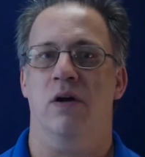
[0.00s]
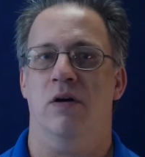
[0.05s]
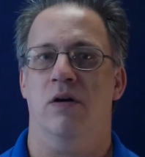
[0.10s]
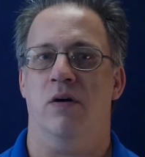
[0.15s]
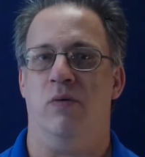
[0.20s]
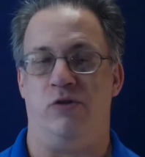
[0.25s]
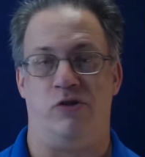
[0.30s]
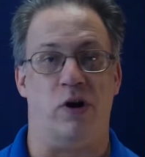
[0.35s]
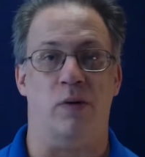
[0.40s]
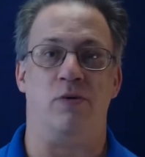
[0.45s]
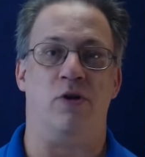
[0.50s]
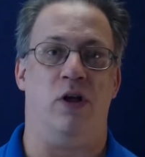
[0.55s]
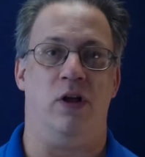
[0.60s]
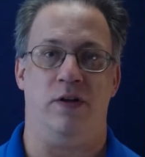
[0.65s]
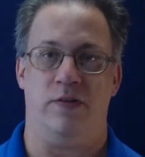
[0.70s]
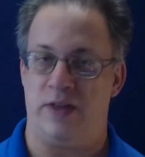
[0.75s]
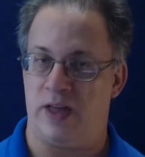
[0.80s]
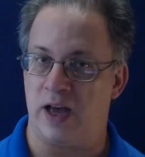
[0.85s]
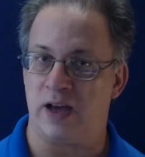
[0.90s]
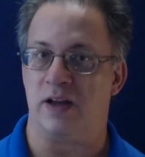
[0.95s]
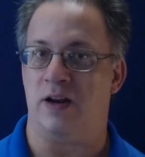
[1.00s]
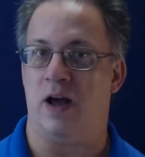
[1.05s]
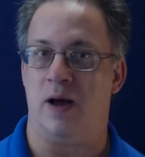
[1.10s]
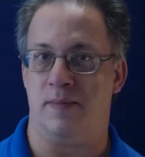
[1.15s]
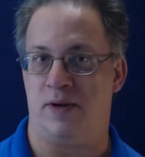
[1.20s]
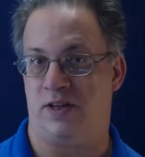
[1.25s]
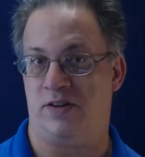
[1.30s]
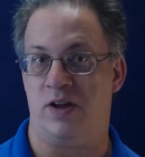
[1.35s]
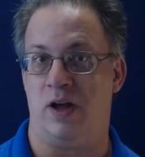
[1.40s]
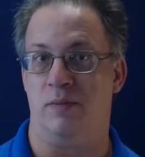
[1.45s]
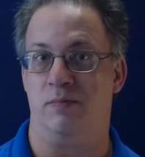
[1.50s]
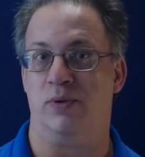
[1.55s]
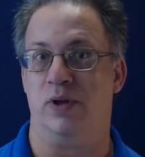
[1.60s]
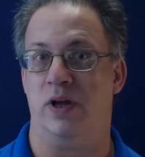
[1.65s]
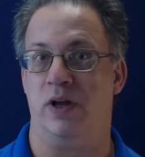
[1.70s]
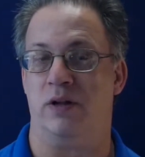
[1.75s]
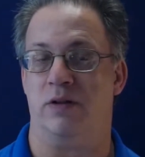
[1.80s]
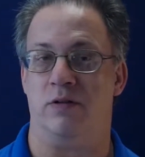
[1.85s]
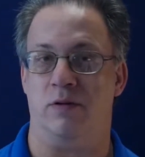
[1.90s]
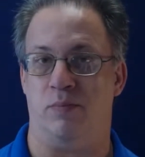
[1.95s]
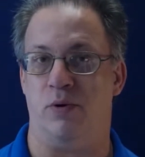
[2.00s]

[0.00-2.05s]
which I'm calling the economic template, the